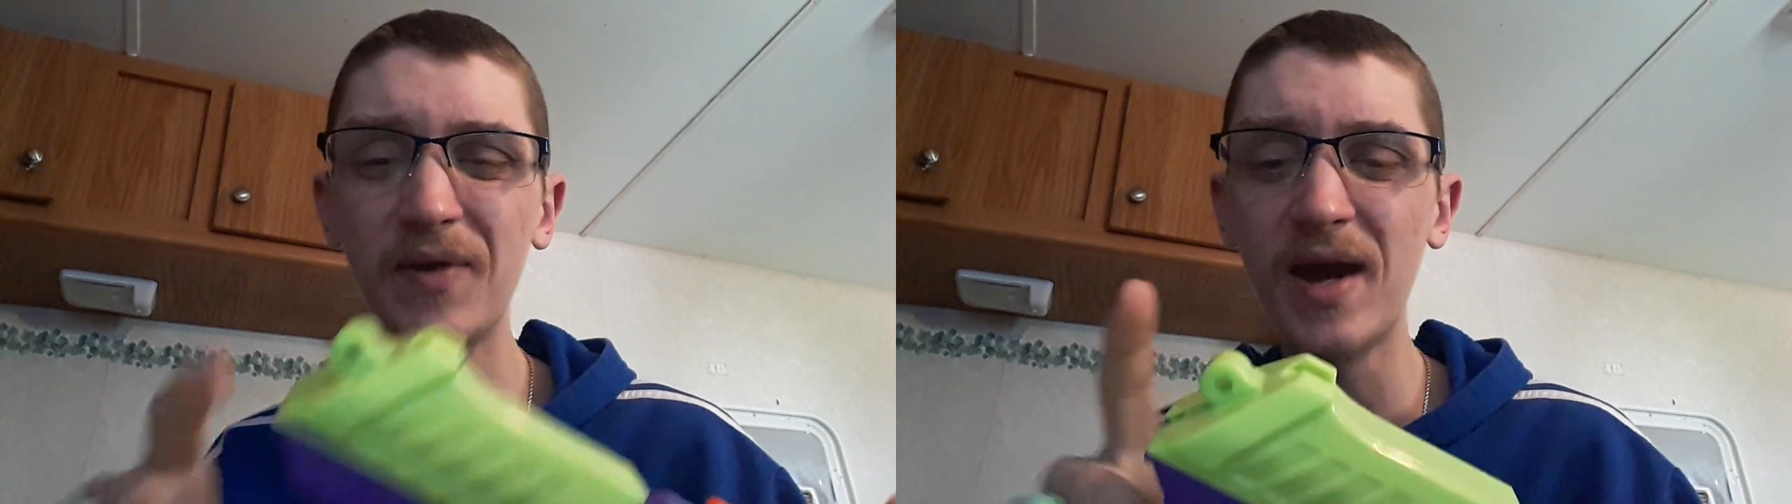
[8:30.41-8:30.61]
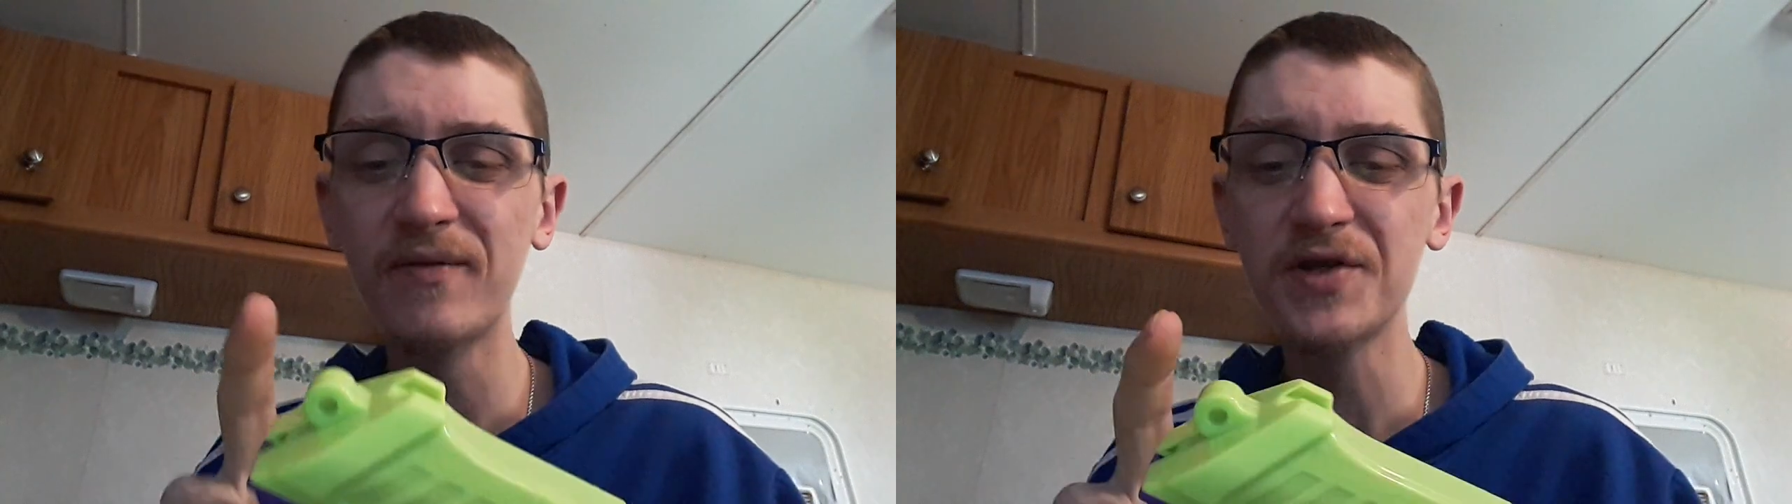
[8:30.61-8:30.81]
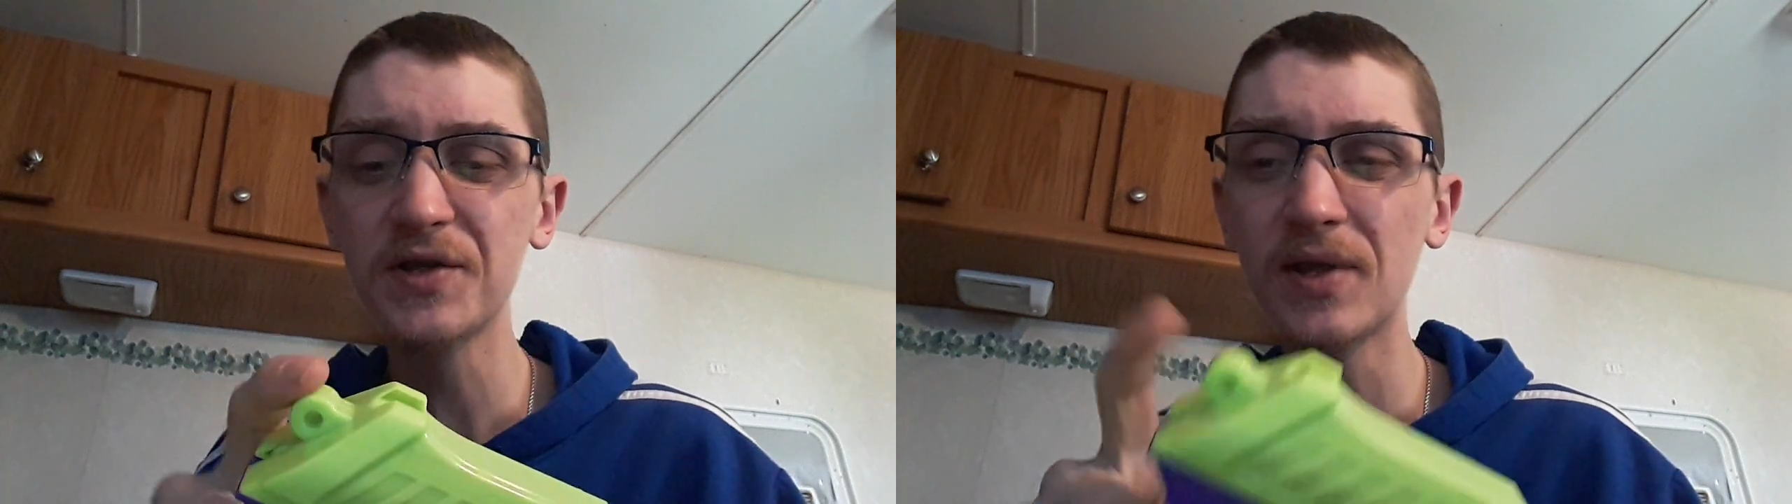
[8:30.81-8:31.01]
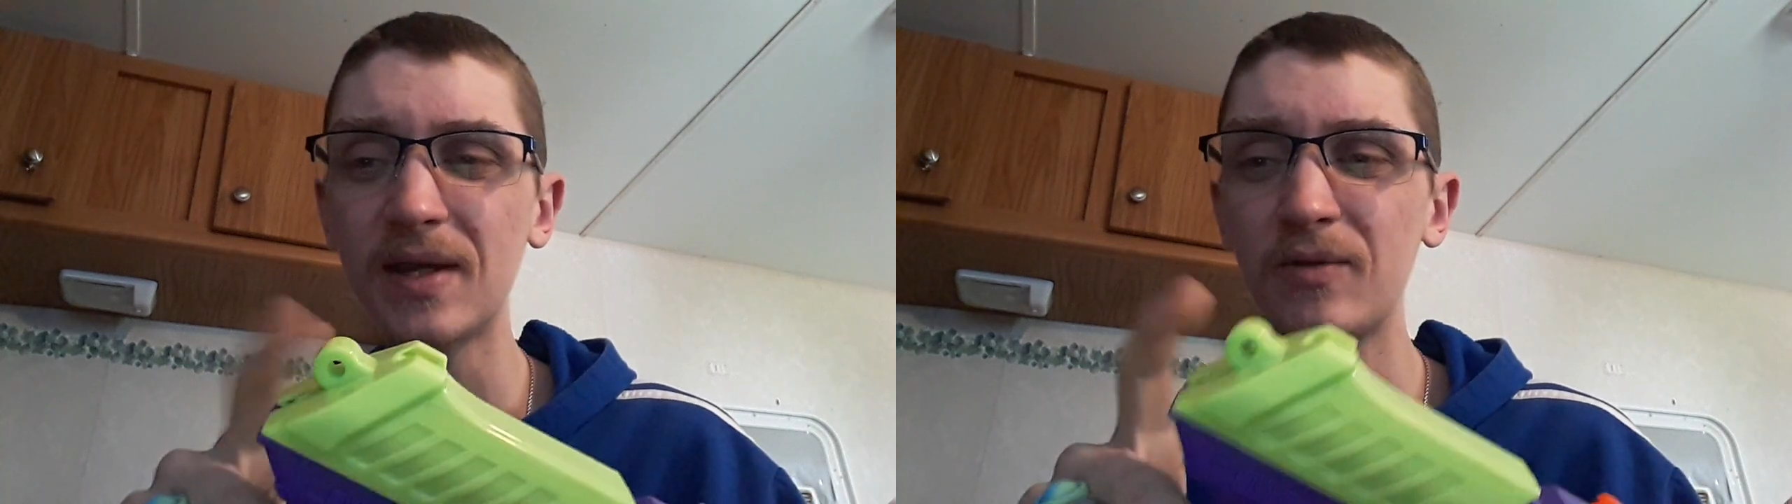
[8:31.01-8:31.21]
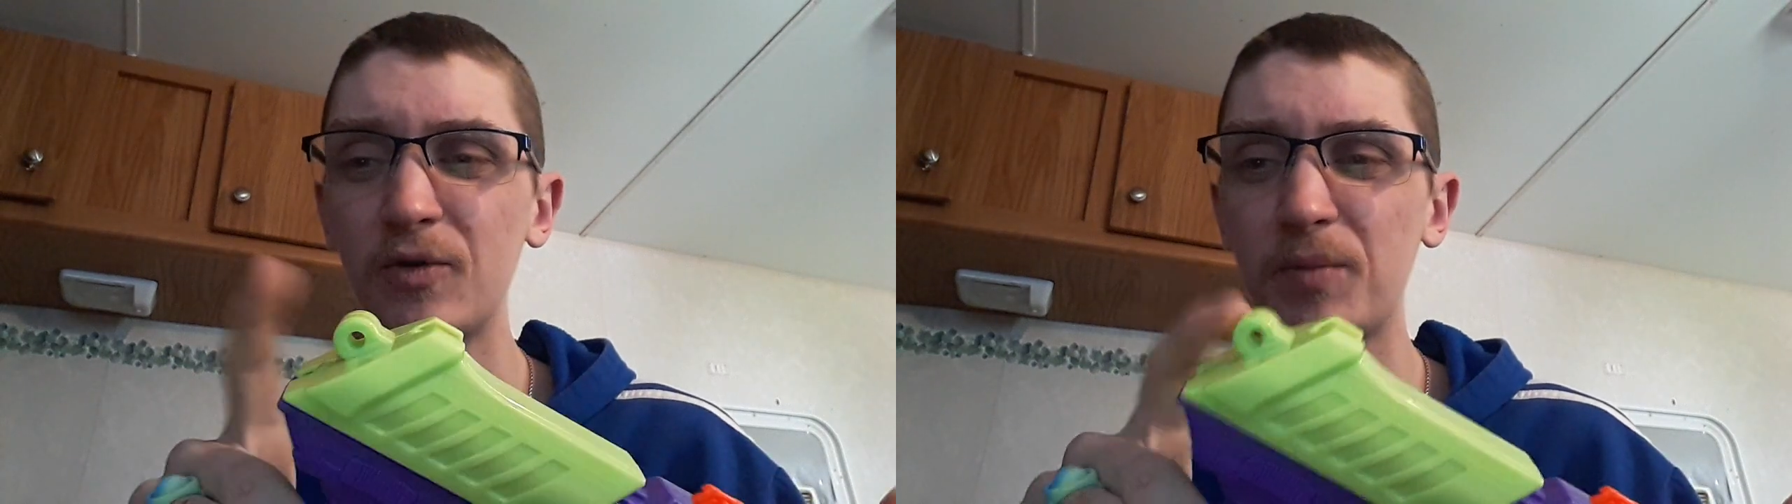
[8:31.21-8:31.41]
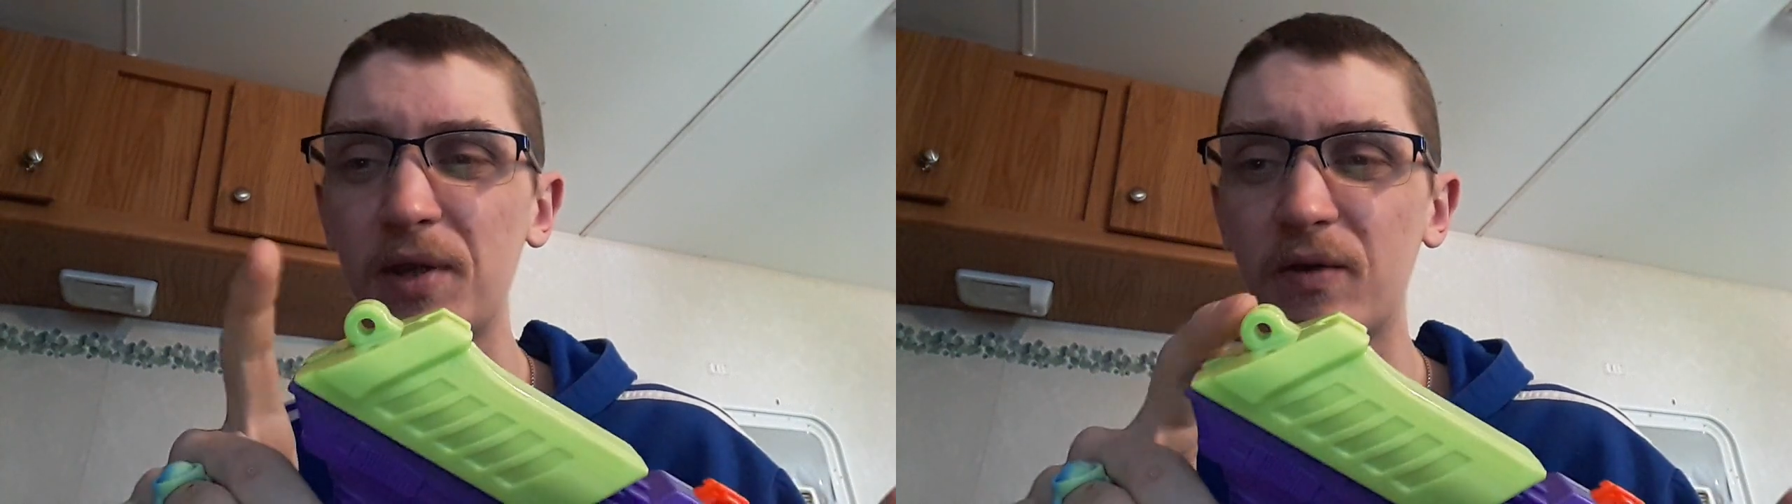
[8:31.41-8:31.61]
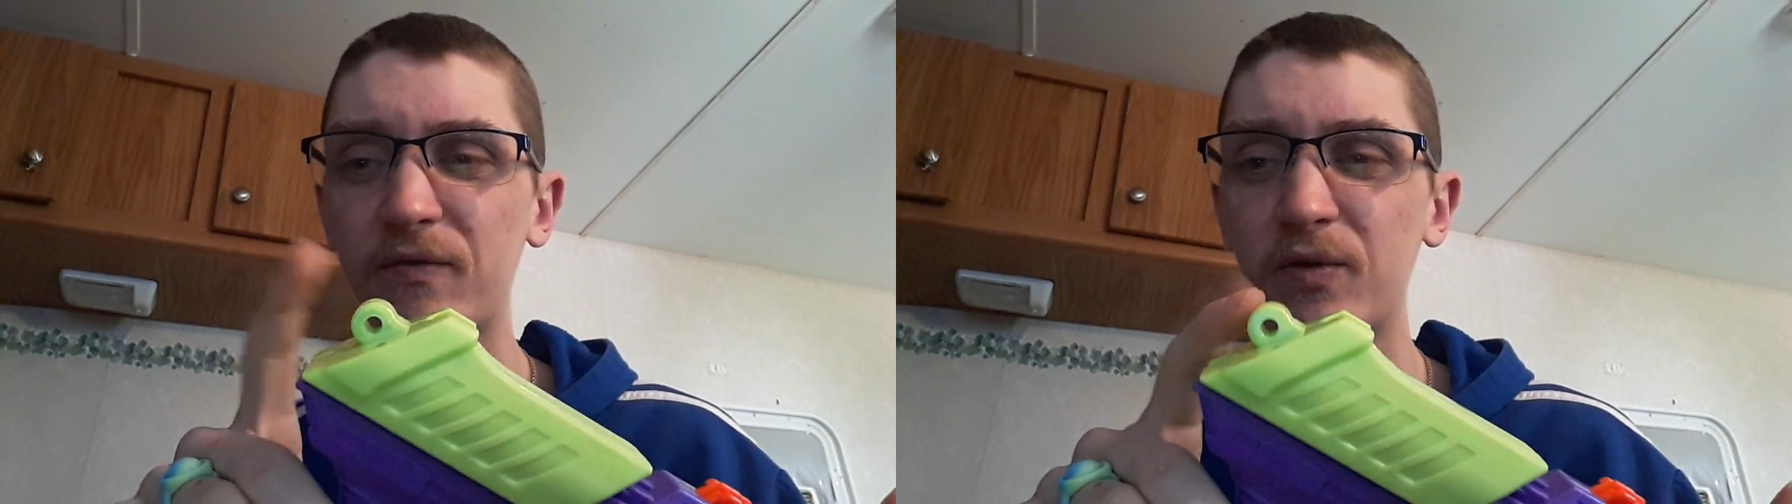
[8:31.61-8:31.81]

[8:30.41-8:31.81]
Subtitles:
have a sling loop here if